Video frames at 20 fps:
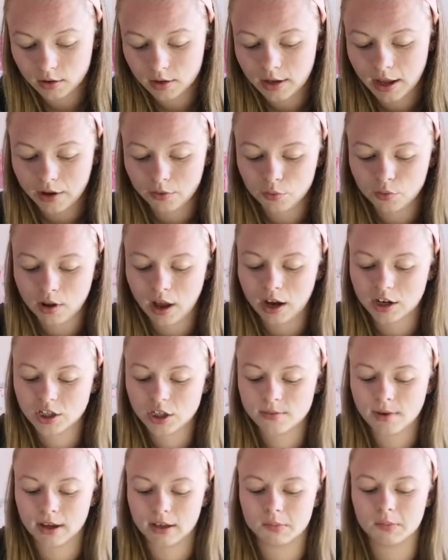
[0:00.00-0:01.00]
The next one
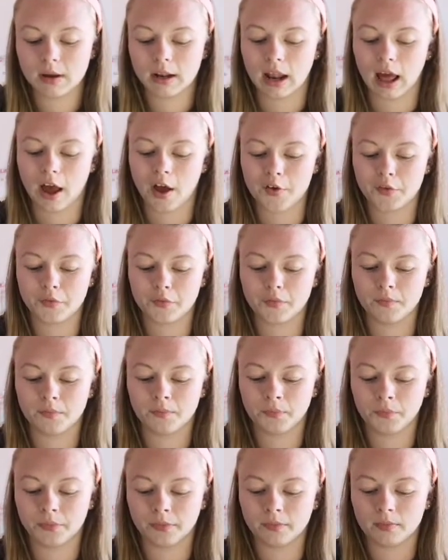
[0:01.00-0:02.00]
actually makes me laugh
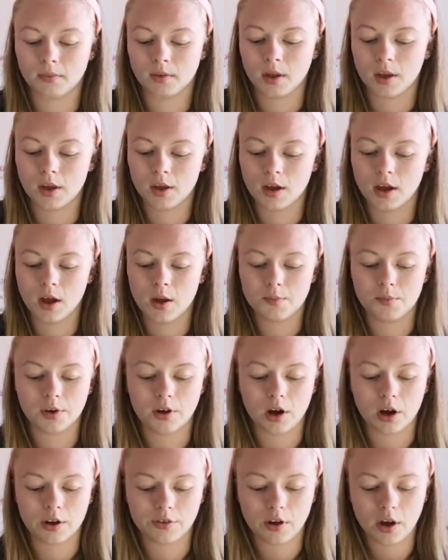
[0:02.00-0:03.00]

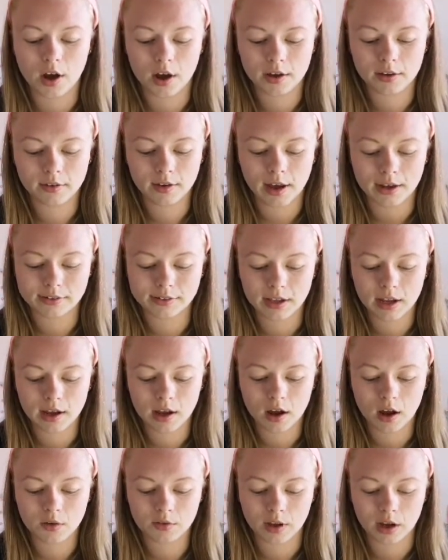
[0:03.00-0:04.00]
because I
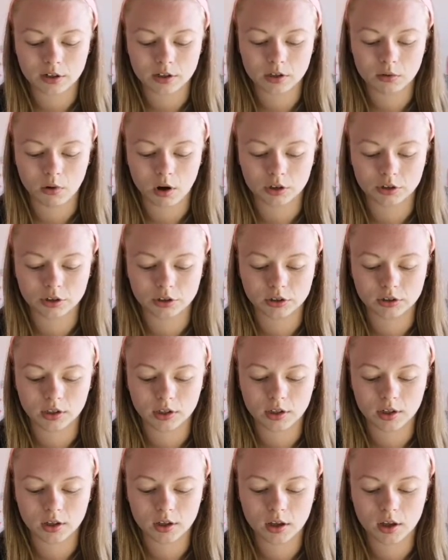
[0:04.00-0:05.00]
yesterday I was actually watching
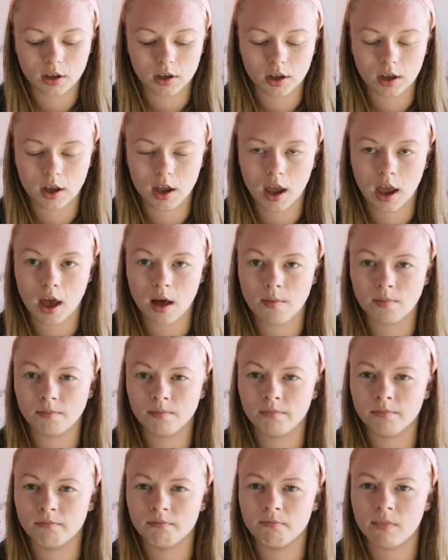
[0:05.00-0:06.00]

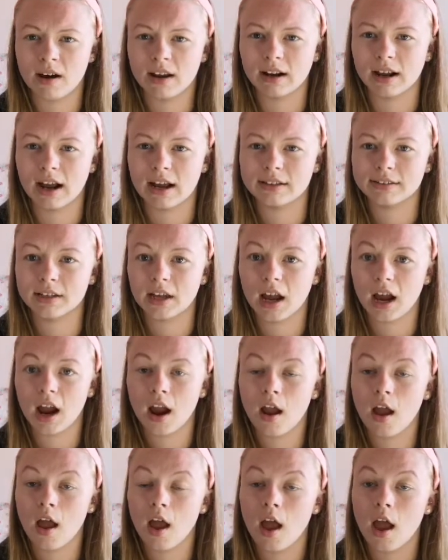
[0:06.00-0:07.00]
um
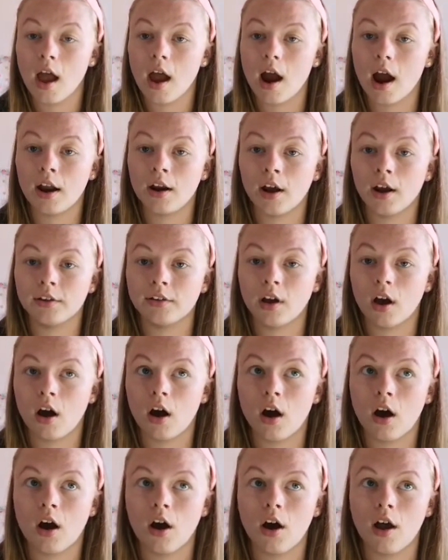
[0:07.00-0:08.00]
Madagascar and I
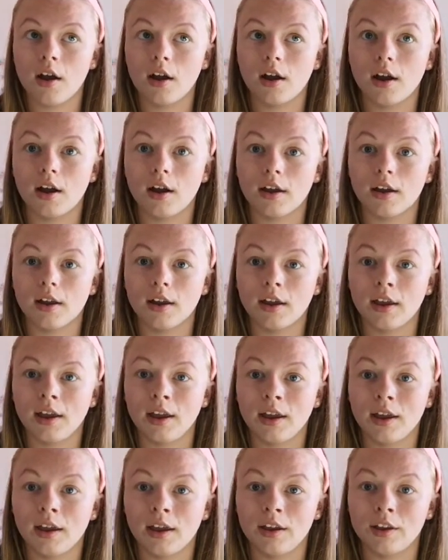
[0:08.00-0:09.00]
thought
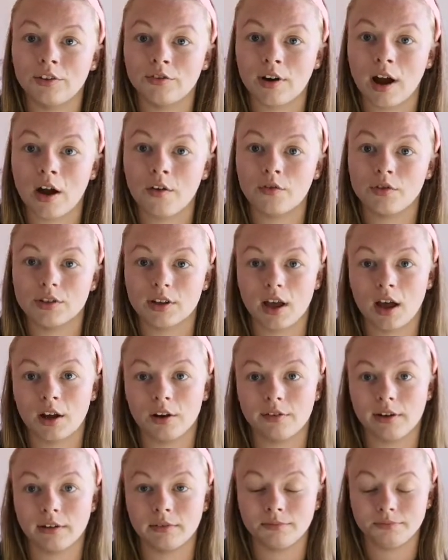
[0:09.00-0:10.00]
a giraffe was a
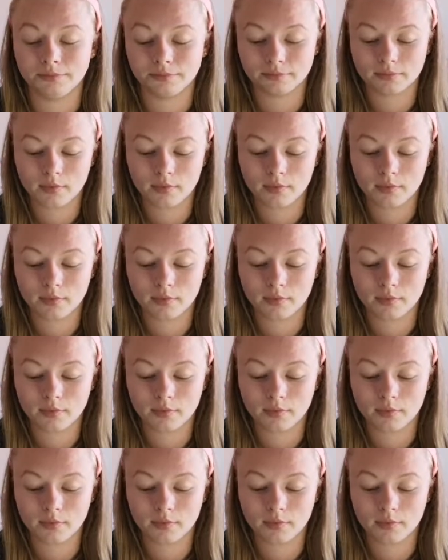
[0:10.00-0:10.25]
kangaroo.